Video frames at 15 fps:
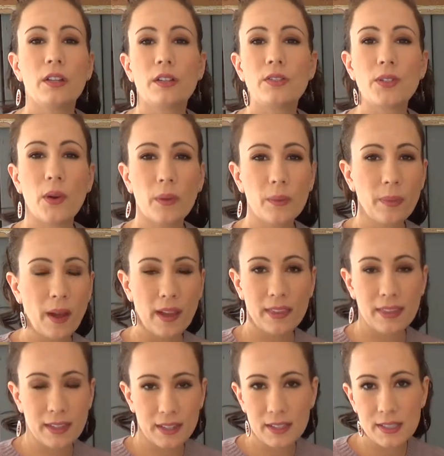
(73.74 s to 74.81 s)
Don't buy
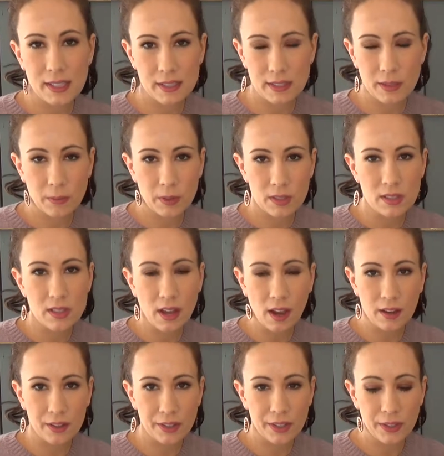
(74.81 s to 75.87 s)
things that someone's
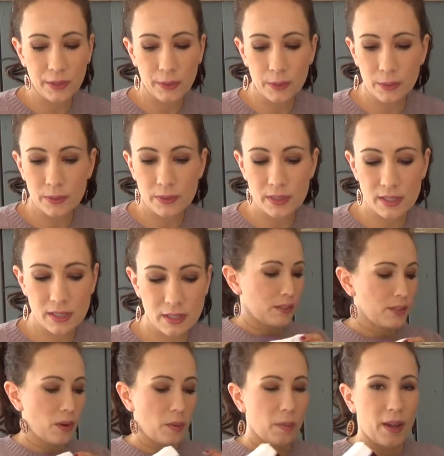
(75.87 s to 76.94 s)
not going to use.
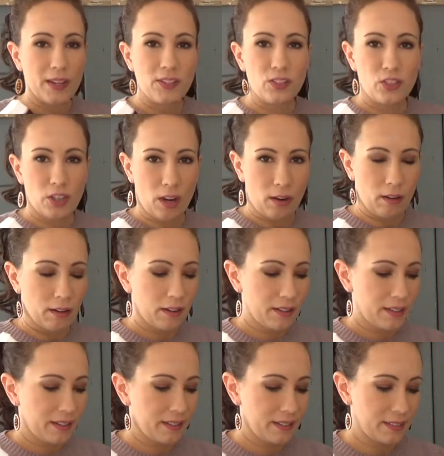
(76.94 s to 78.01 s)
Don't buy junk.
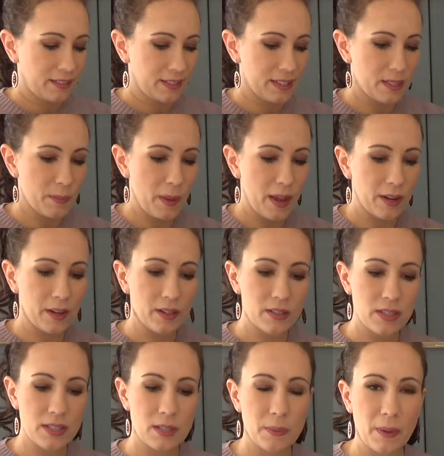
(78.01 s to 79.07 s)
It's better
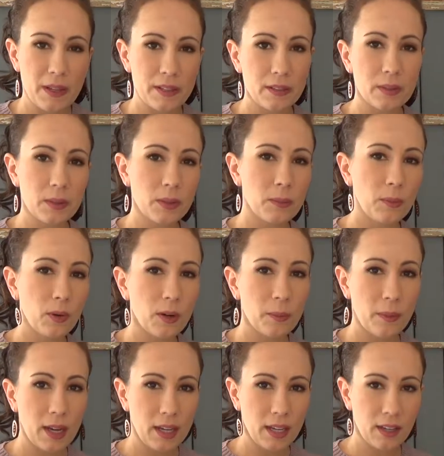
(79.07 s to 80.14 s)
to spend a little more
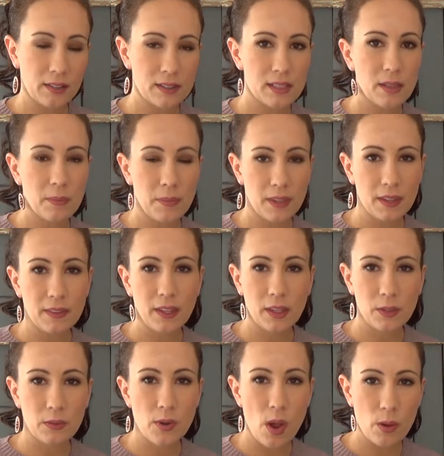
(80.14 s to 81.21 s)
money on something that
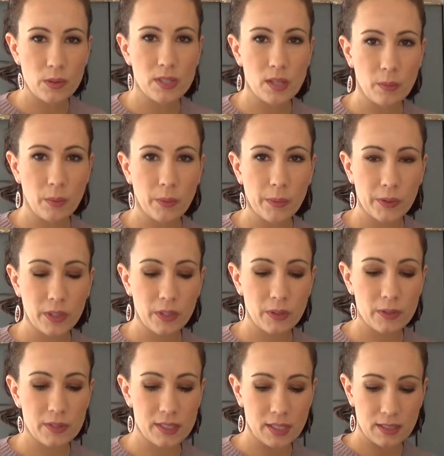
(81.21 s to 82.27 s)
you know someone will
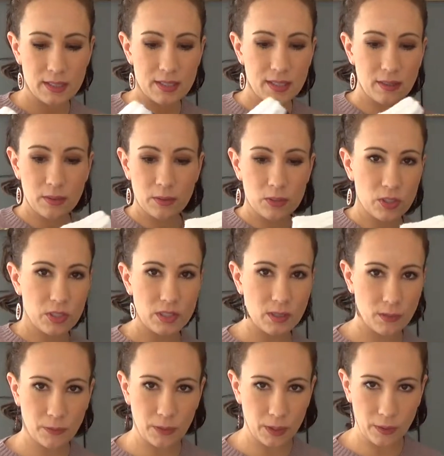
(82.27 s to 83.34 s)
use than to just
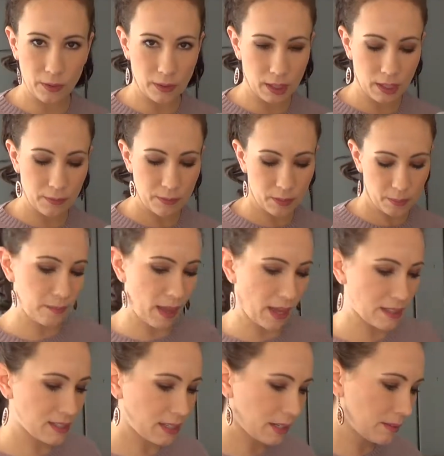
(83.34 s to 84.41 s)
fill the gift
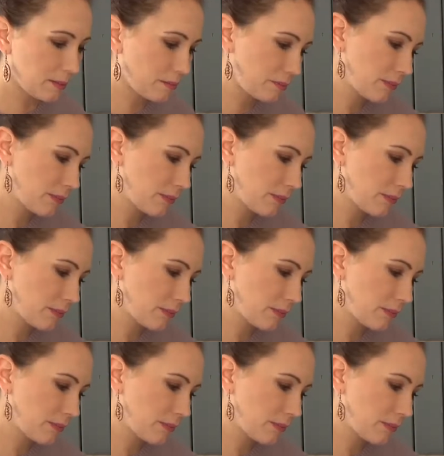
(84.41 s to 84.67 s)
basket.